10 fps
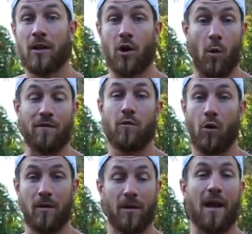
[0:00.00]
going
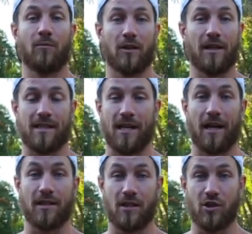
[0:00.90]
forward, but I'm really
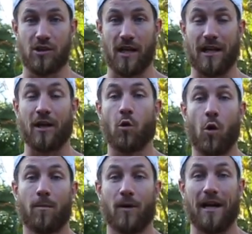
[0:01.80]
excited to just like
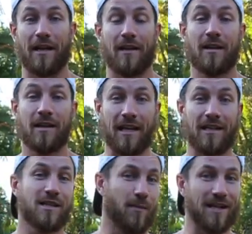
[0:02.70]
incorporate it
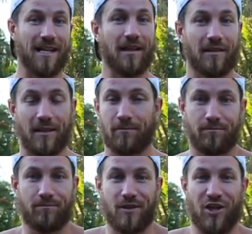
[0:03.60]
into my daily
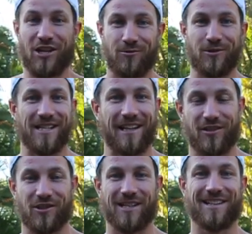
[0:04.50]
chest routine
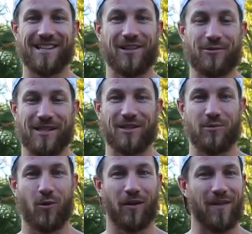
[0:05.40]
and just continuously
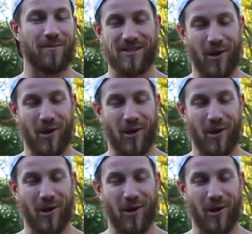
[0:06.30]
do more of them.